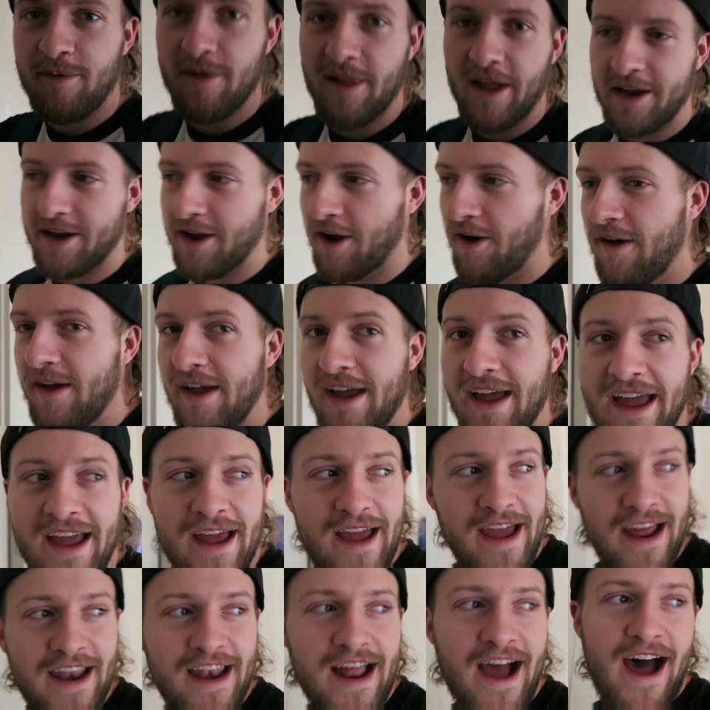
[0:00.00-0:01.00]
a millennial
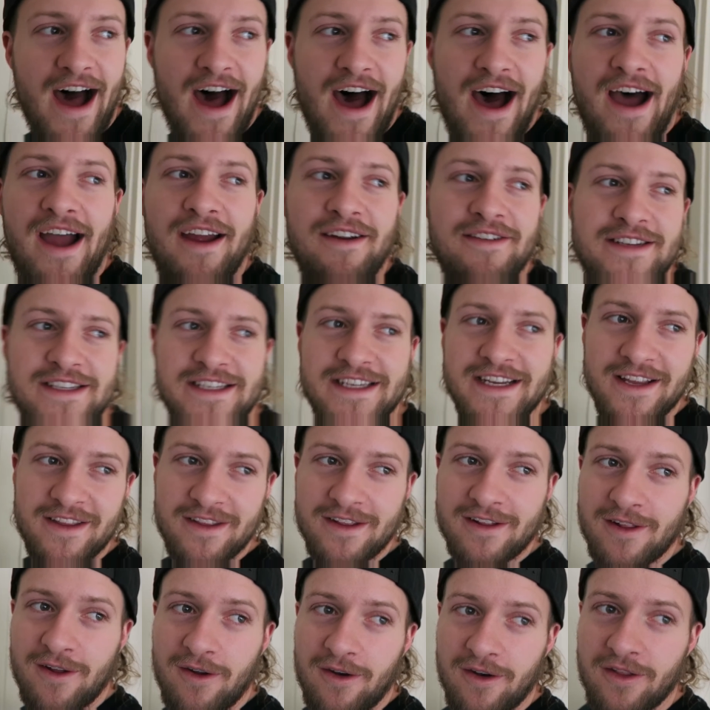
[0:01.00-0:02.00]
and I've seen
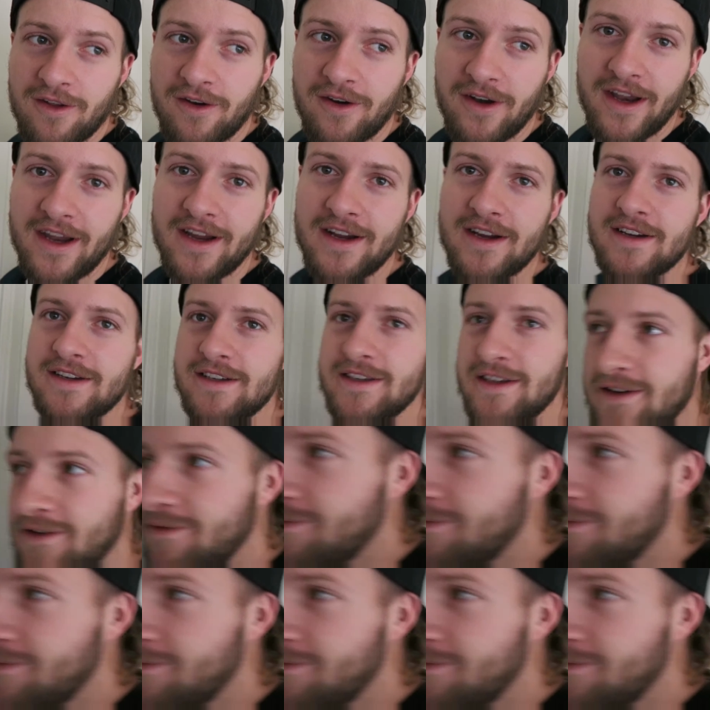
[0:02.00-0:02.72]
the Lord of the Rings